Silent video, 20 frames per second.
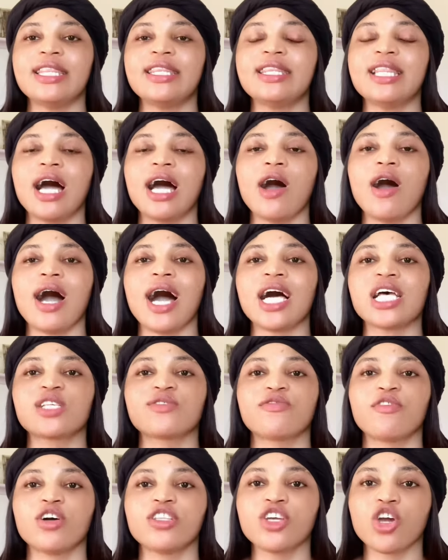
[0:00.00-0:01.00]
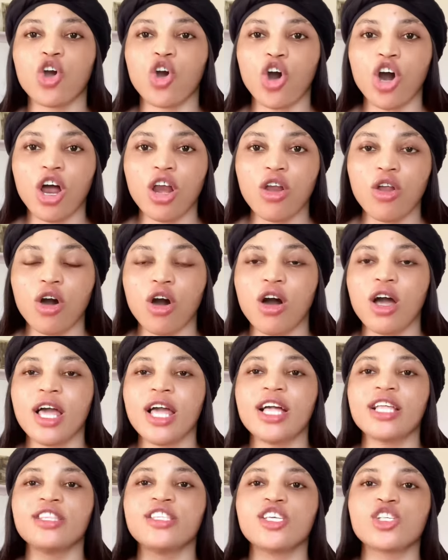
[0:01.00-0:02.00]
Now, as for the color,
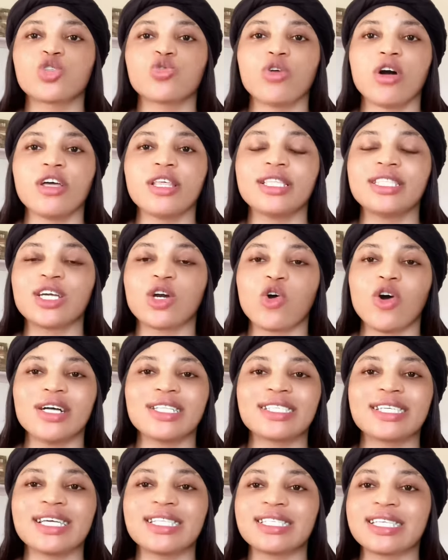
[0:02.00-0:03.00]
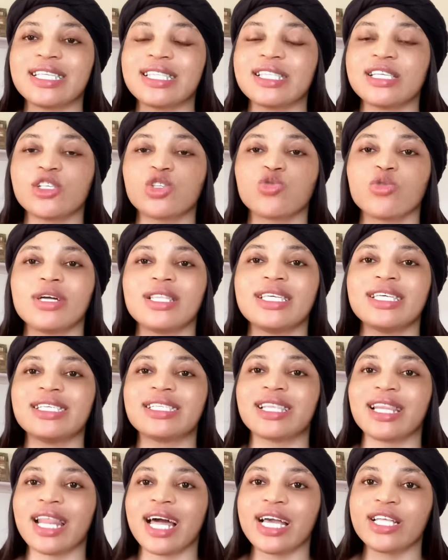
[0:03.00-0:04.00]
this one, the content in this one
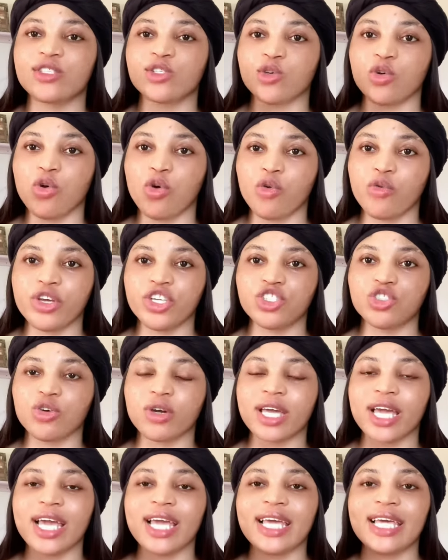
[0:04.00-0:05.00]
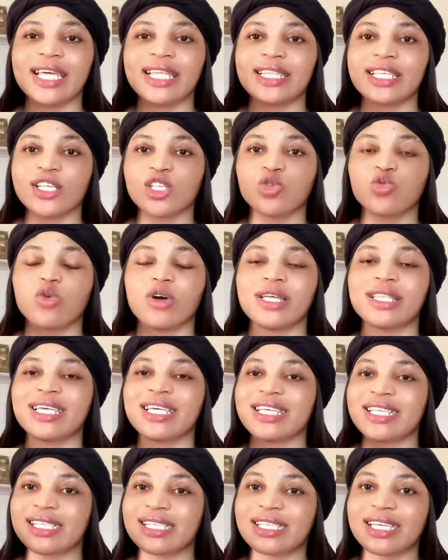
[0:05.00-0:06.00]
is light orange, okay? This one
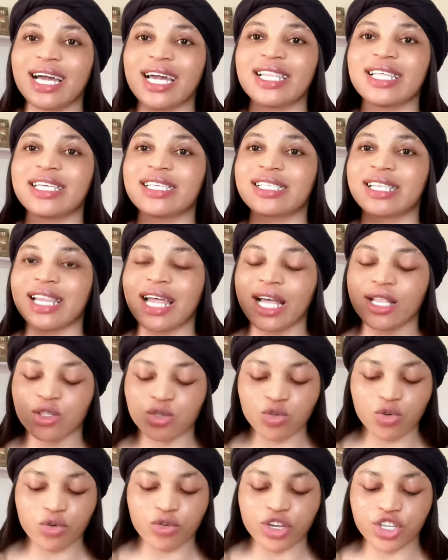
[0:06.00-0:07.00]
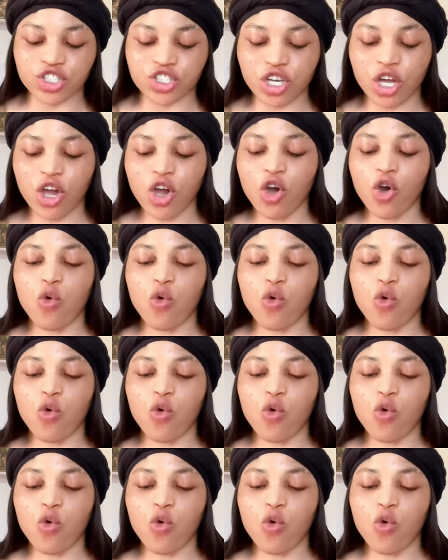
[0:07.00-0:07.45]
inside is light orange.